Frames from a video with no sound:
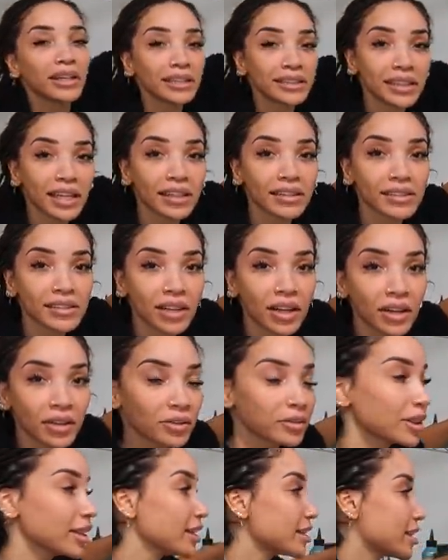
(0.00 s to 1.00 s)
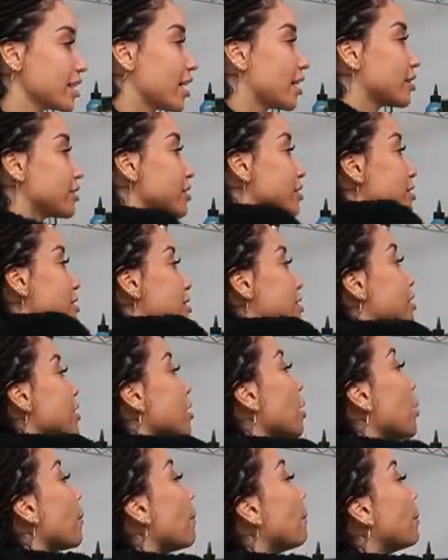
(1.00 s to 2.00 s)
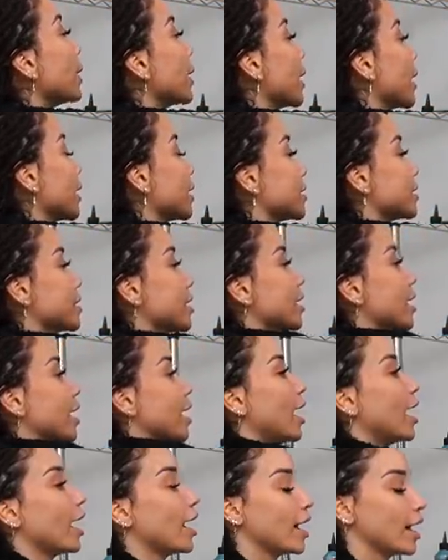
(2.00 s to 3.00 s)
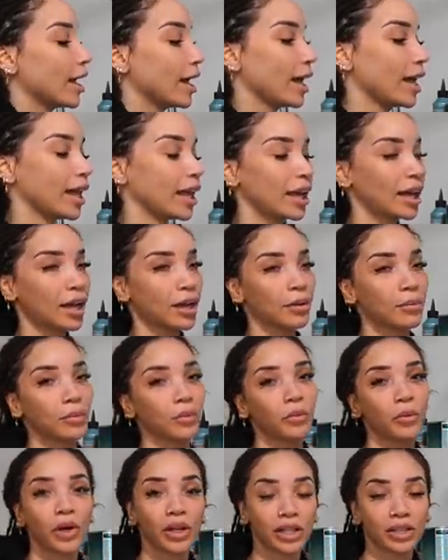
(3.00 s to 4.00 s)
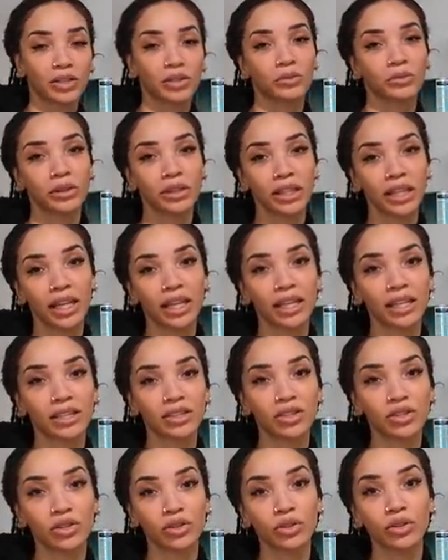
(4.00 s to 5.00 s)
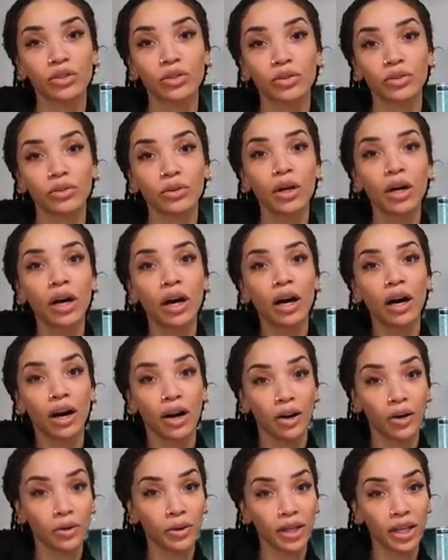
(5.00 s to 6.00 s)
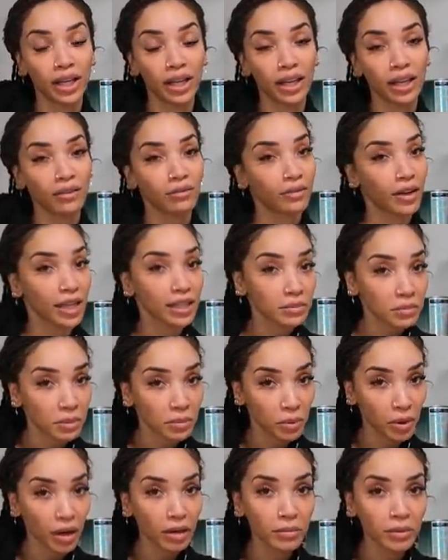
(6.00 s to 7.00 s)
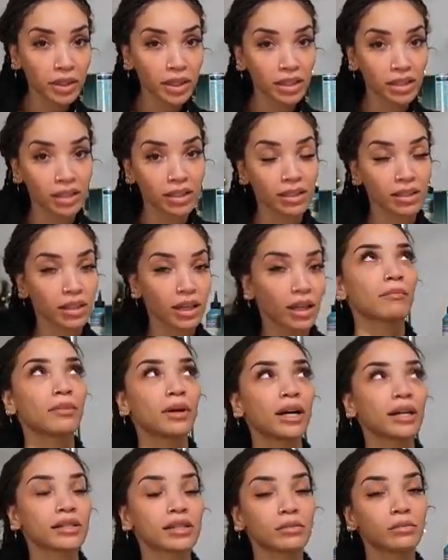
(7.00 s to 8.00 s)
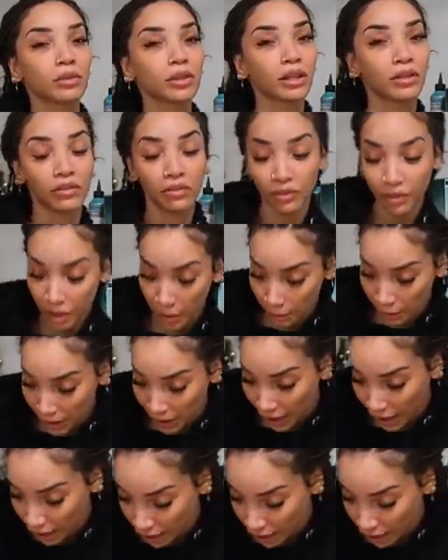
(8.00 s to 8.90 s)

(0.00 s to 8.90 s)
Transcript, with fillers: it takes to own this house, but I am wanting to really get into owning investment properties, possibly flipping